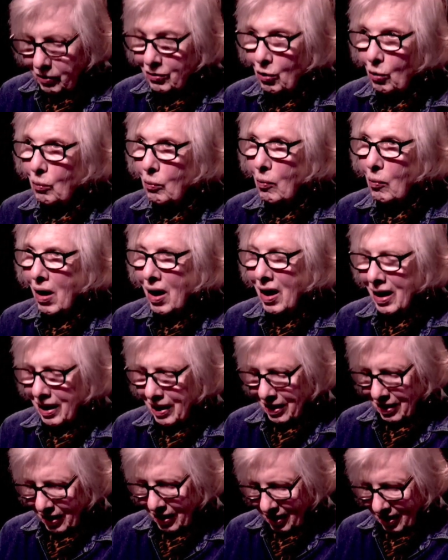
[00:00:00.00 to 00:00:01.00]
why
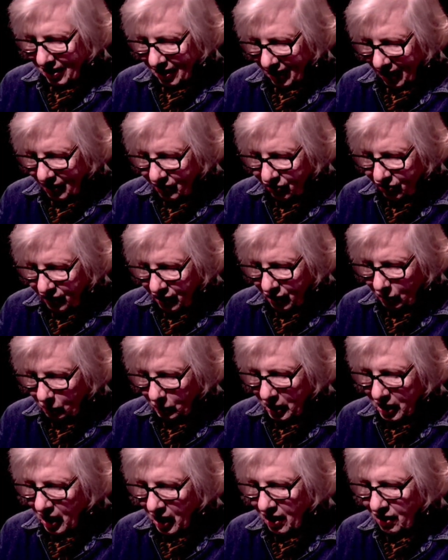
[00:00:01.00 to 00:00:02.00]
I felt we
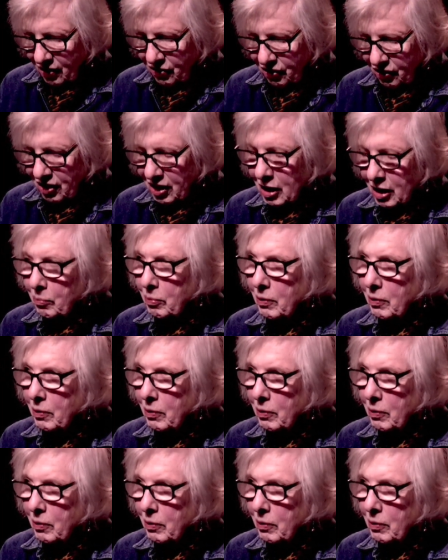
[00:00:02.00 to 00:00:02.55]
had to keep him